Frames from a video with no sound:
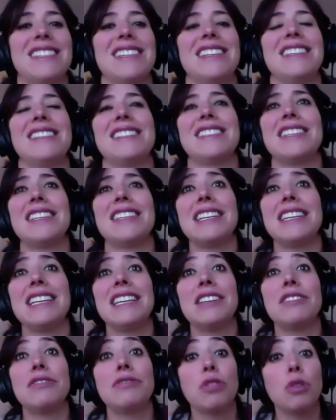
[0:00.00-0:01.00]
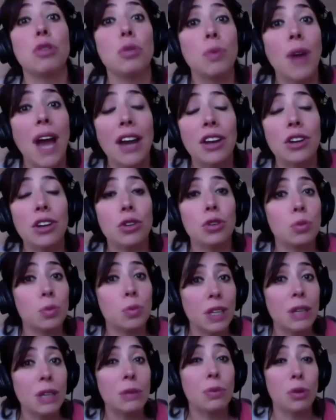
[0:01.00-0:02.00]
It's the need for radical
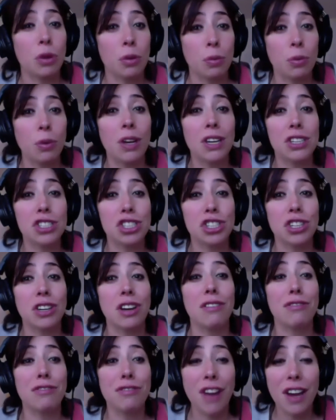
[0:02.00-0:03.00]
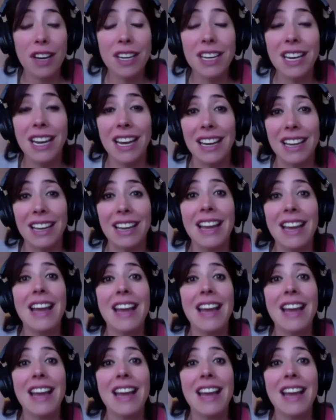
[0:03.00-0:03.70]
reappropriation of funding